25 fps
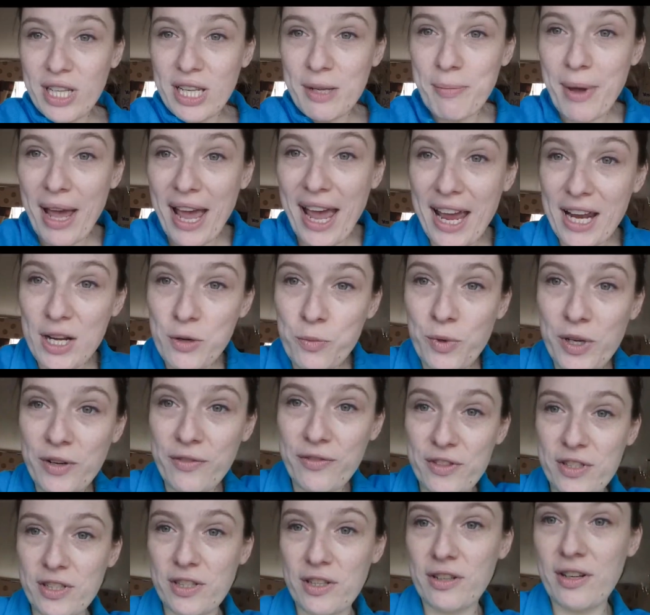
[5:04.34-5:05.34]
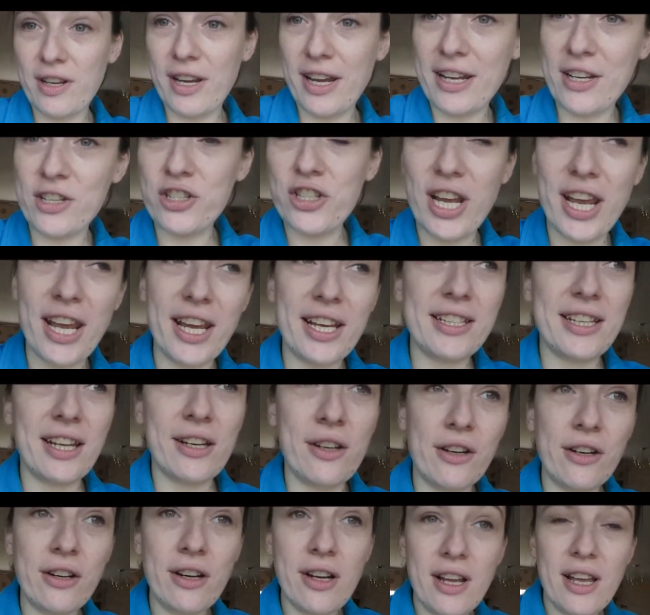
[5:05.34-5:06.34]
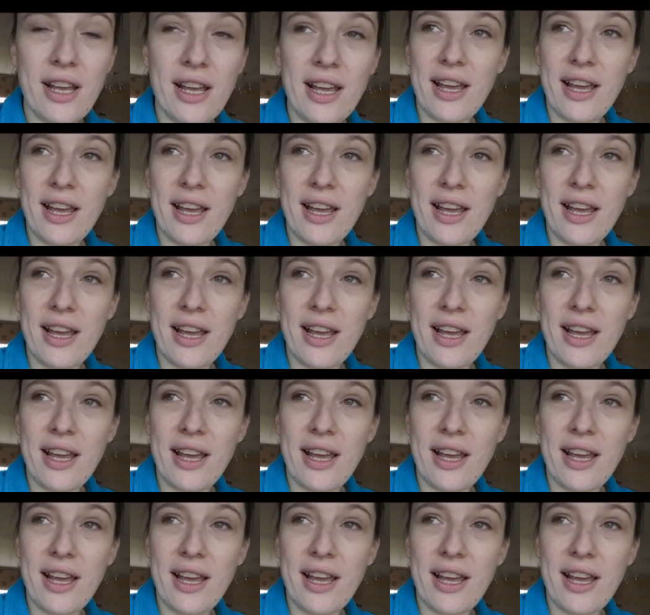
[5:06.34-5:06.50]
really bad, we have to inject in her.